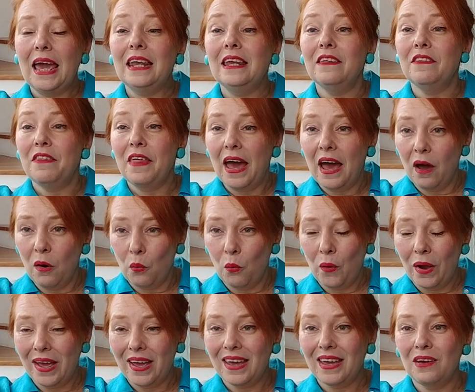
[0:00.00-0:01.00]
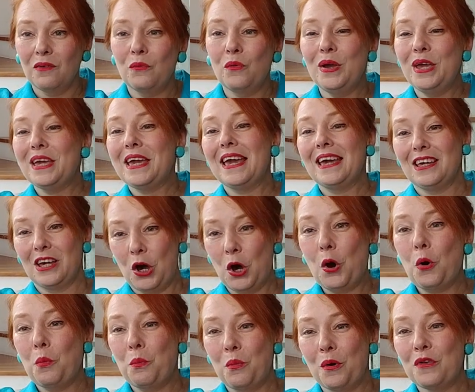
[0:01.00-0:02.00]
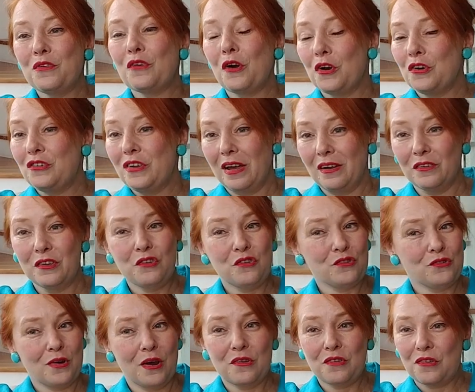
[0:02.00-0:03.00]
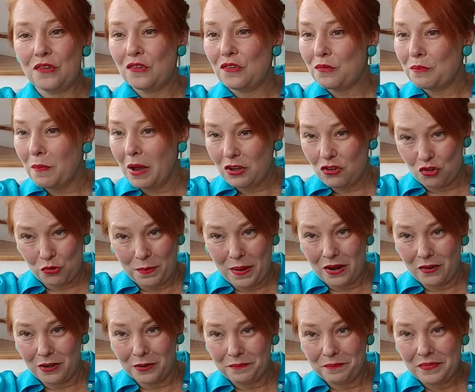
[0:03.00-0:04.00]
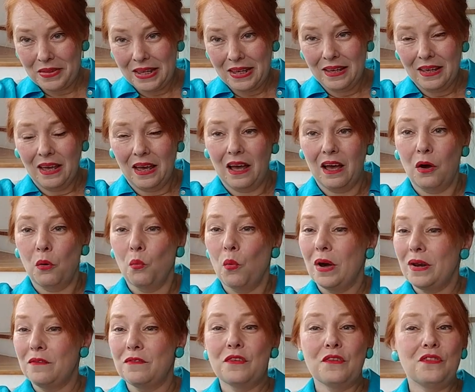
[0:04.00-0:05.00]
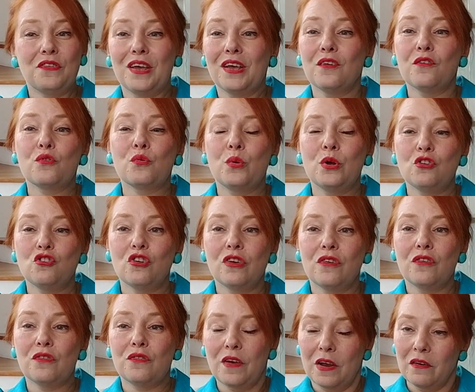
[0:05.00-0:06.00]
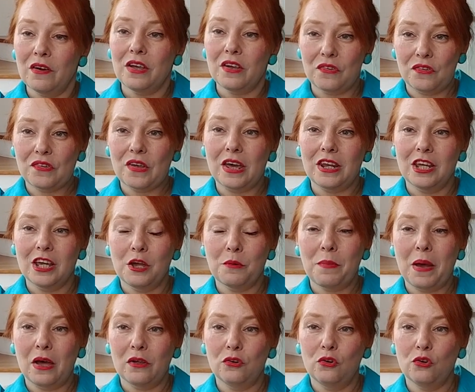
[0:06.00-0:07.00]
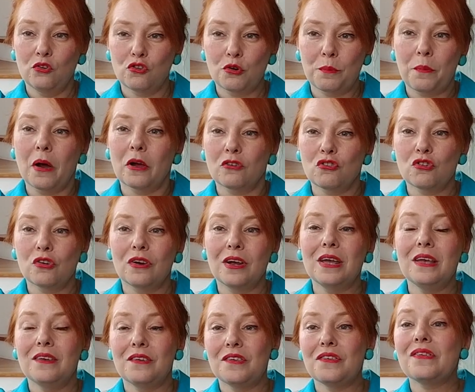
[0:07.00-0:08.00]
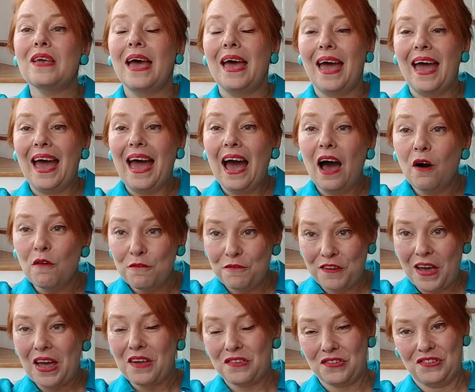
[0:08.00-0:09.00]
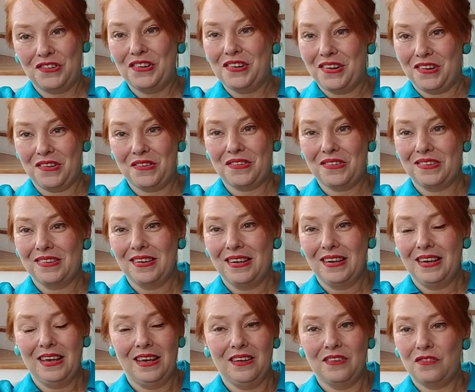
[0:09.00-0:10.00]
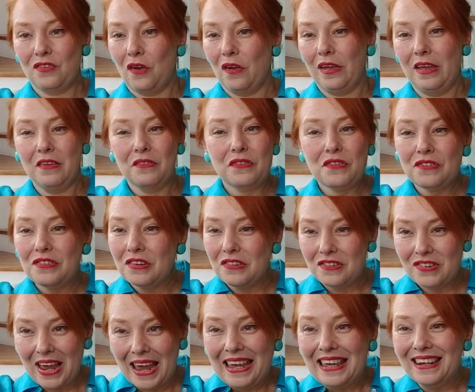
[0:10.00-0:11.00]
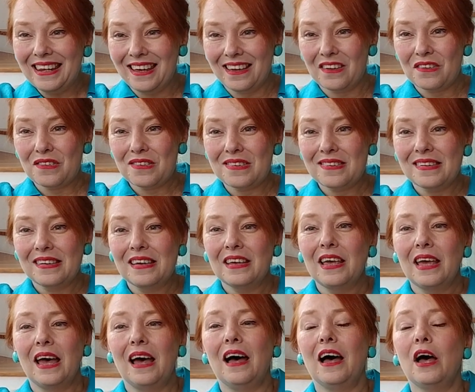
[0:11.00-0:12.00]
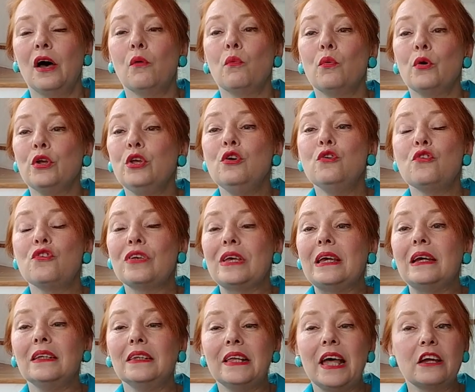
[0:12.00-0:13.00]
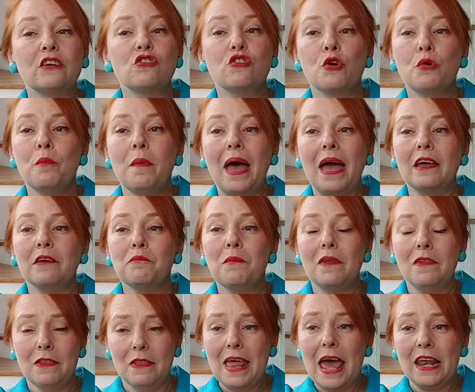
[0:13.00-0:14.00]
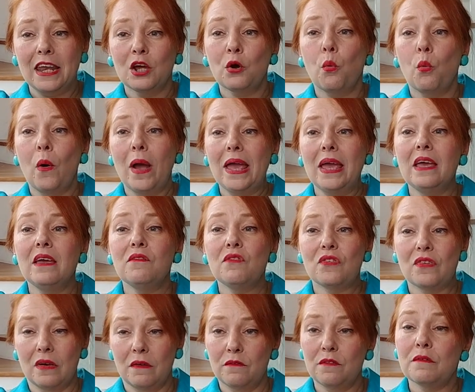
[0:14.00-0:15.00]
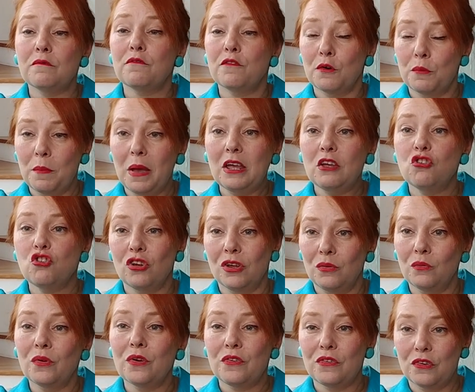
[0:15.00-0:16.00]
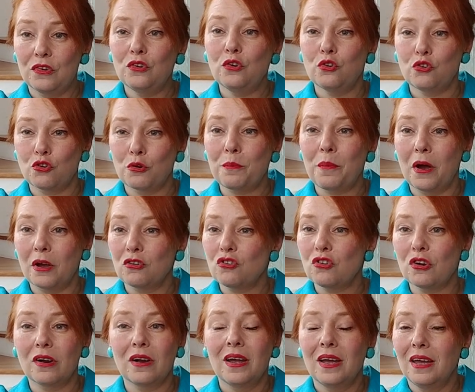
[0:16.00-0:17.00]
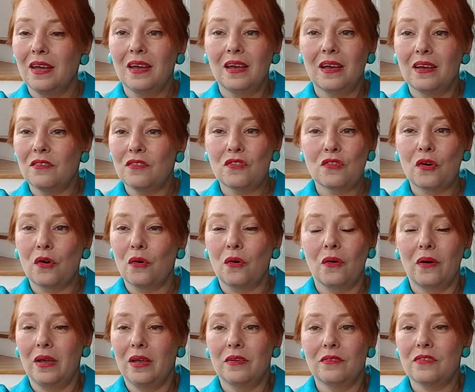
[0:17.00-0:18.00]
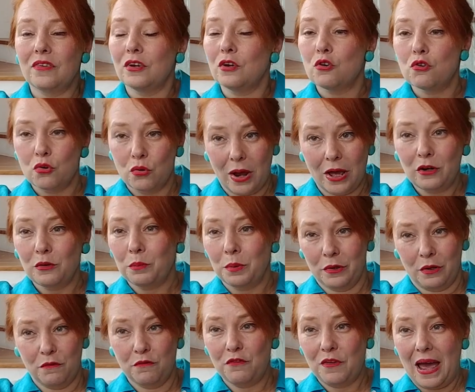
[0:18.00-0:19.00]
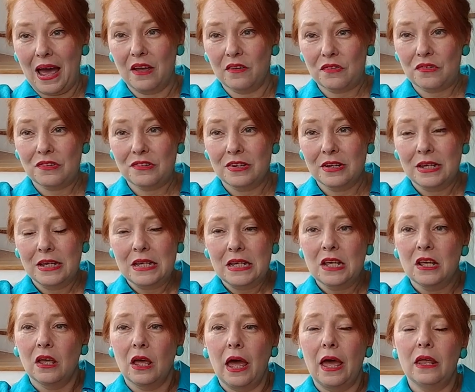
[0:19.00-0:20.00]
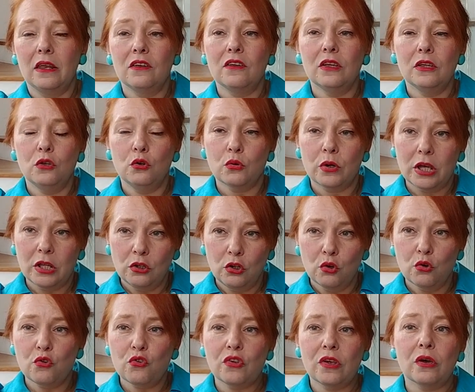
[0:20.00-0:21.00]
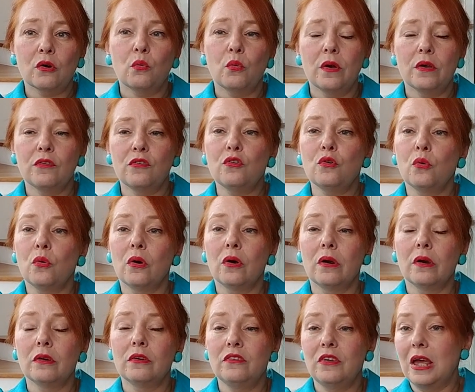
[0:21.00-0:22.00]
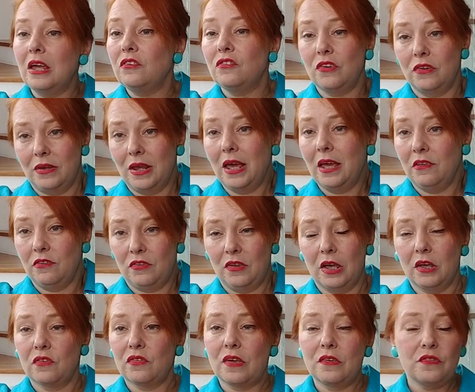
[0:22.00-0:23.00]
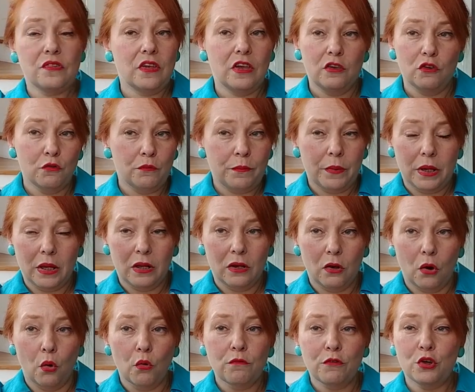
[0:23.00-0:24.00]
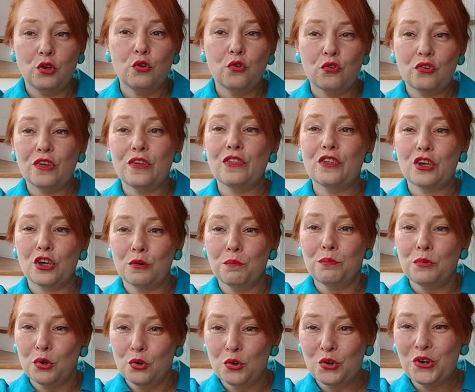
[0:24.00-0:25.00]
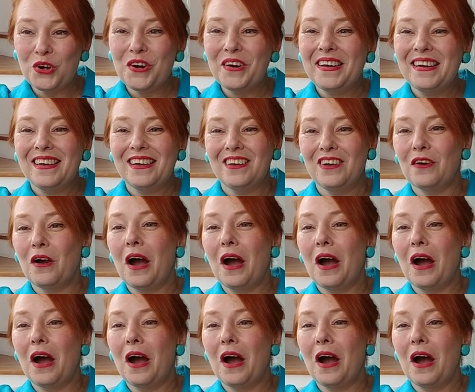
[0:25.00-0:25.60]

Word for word: And in that way, we can cope with our daily stresses much better. Yeah. Hmm. Uh, one of the things which is very exciting about nutripuncture is how fast it is. It's instantaneous. Uh, we're using electromagnetic waves of information with the nutripuncture, and so it's incredibly fast. Mm. And you can use it with your day to day things. Let's say you've been overusing the computer, yep.